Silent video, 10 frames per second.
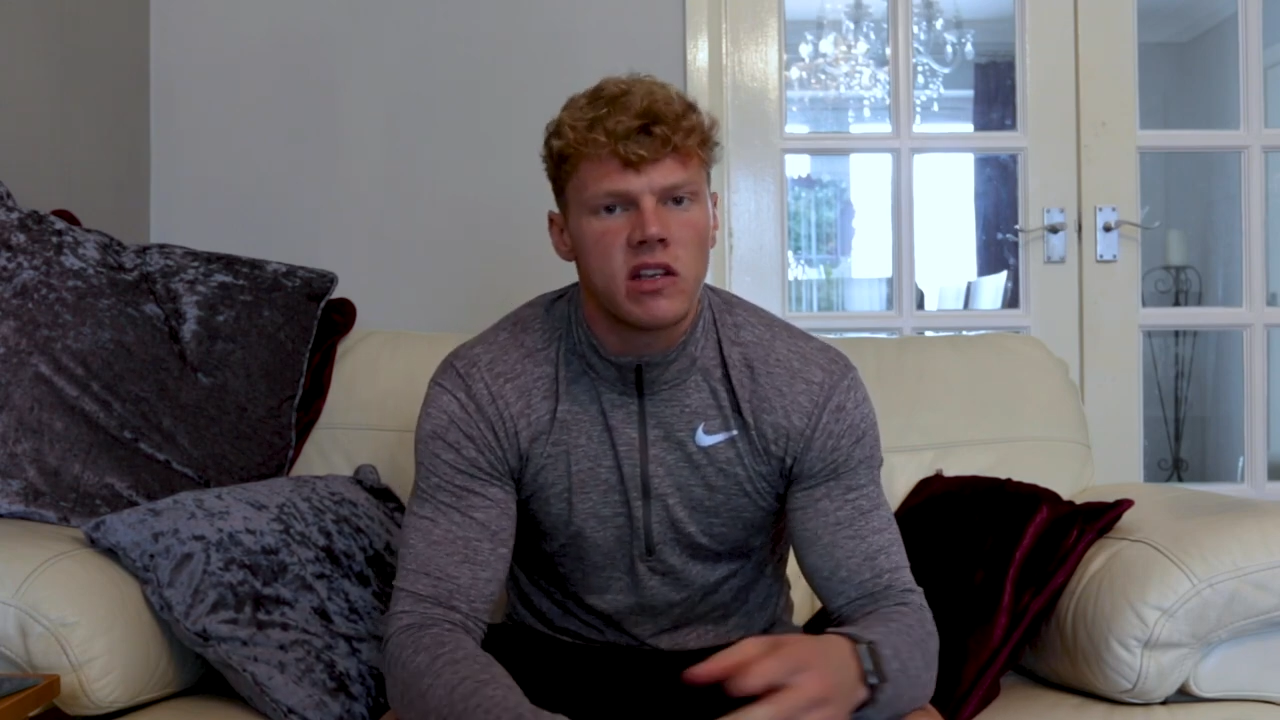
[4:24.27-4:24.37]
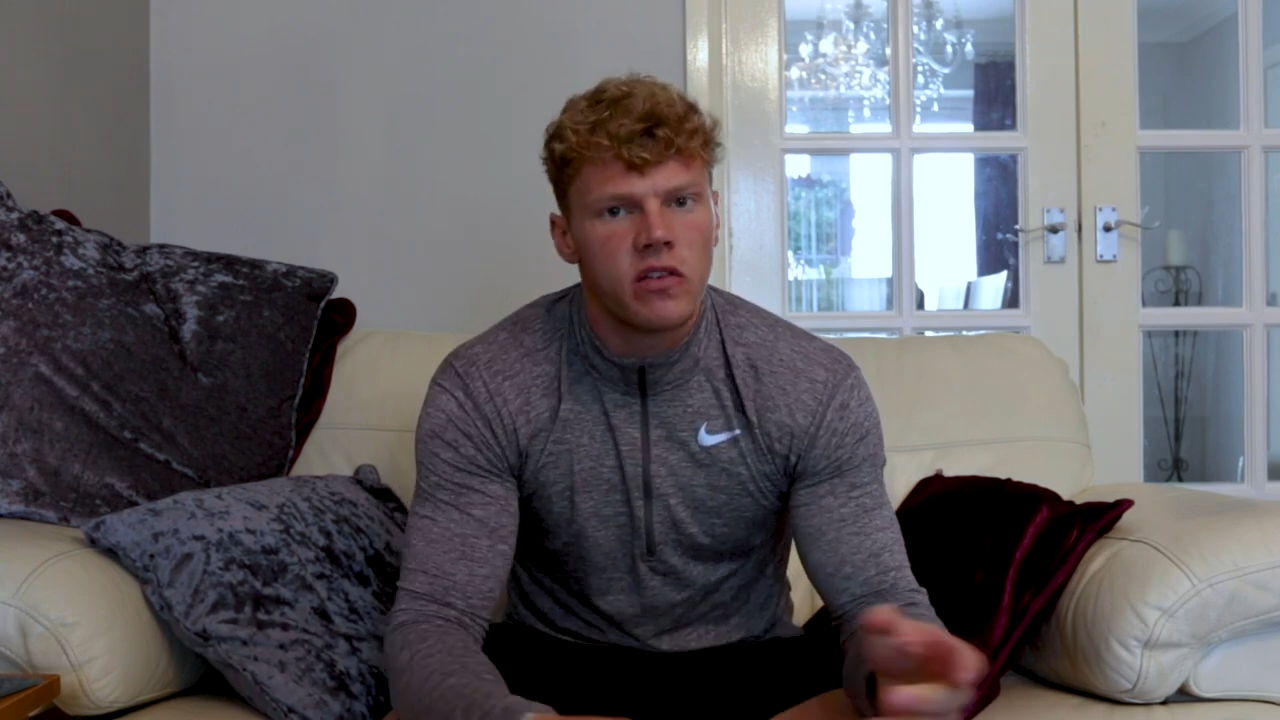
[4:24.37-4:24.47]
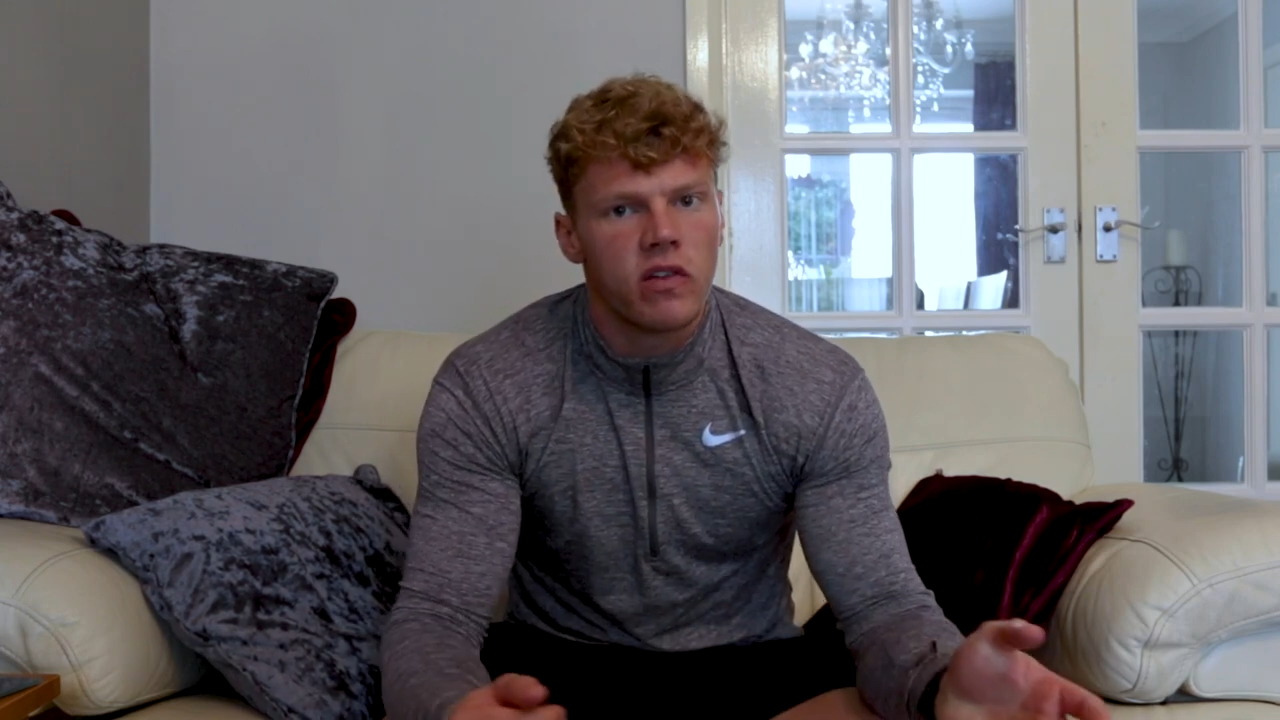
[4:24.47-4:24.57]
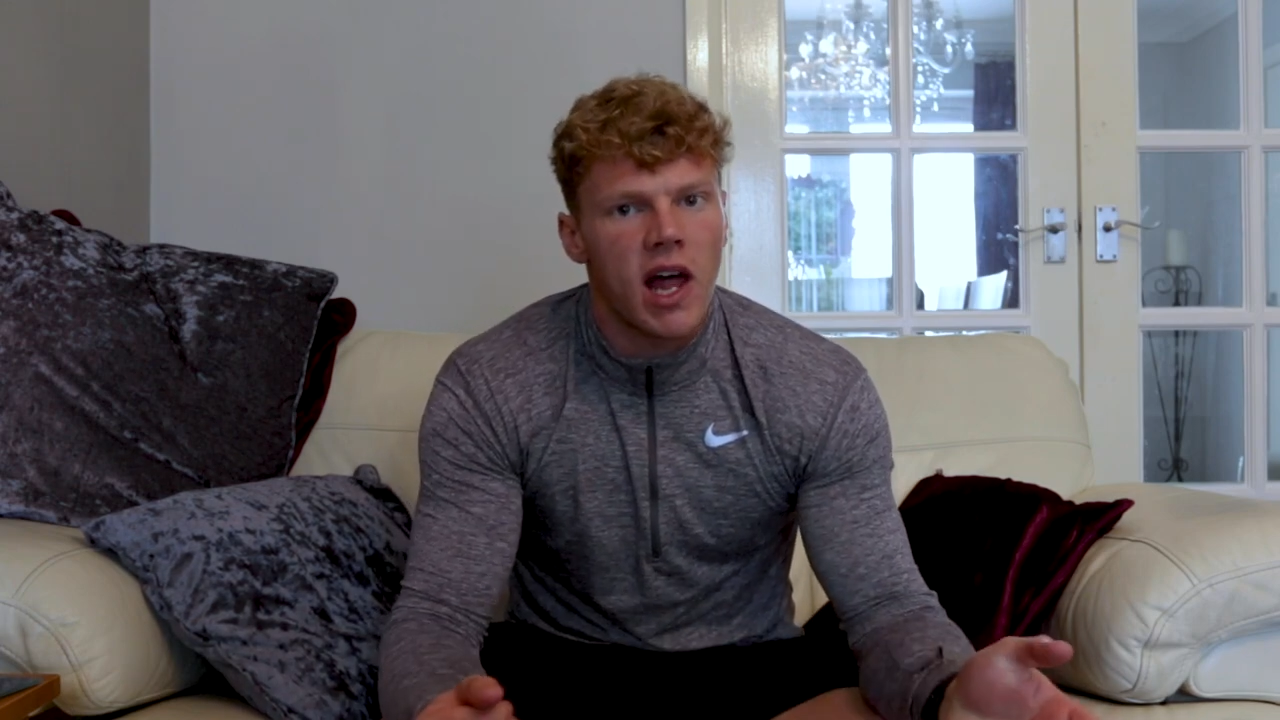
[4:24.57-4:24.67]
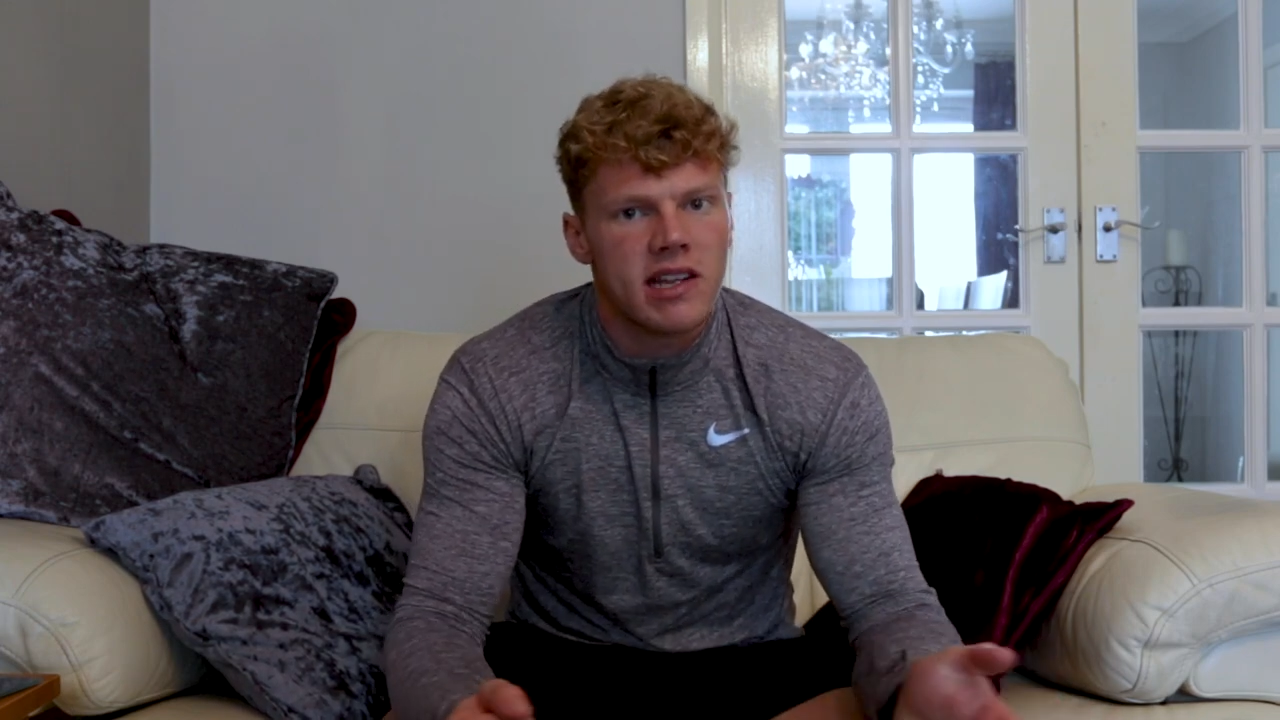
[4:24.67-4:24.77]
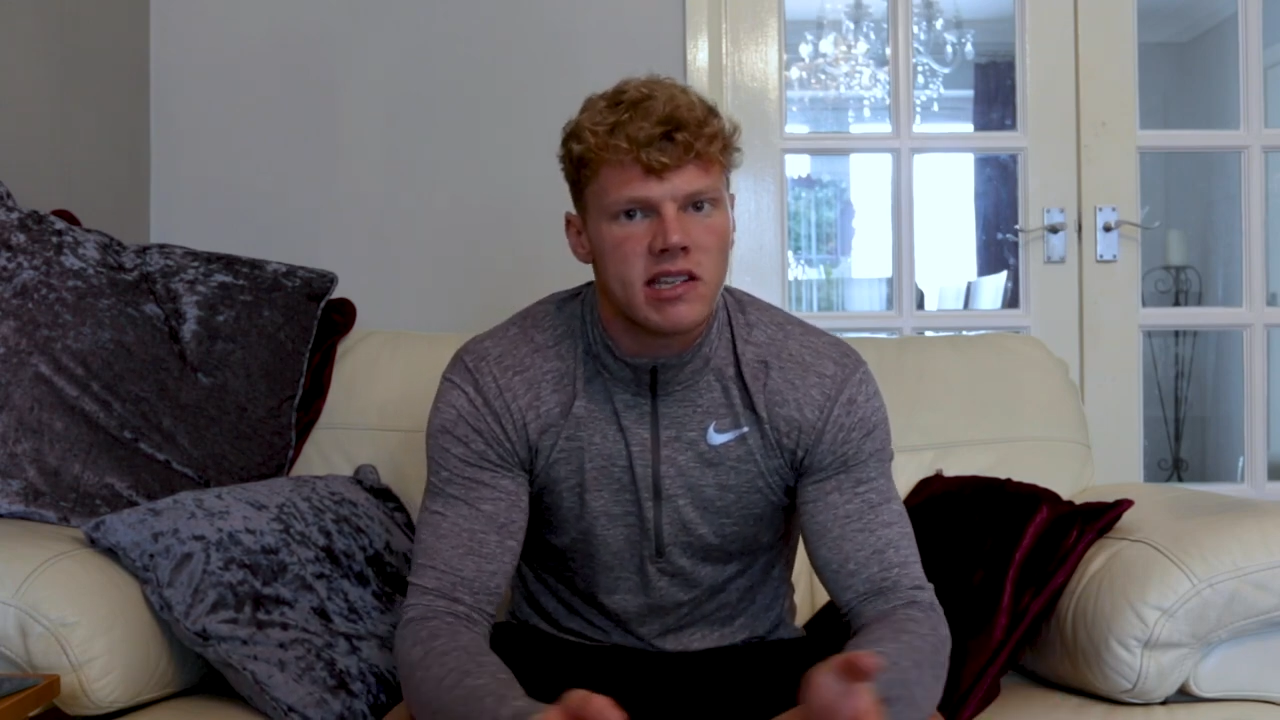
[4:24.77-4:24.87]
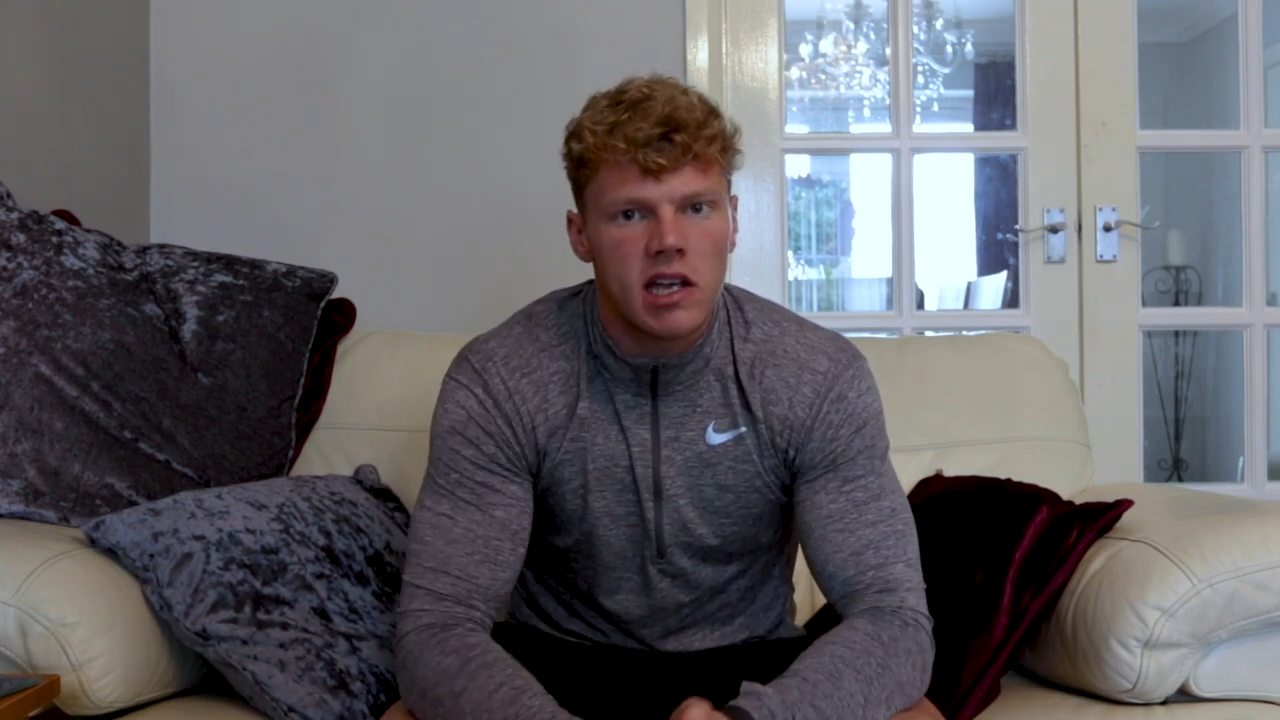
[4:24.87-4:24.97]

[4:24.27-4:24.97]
if you've liked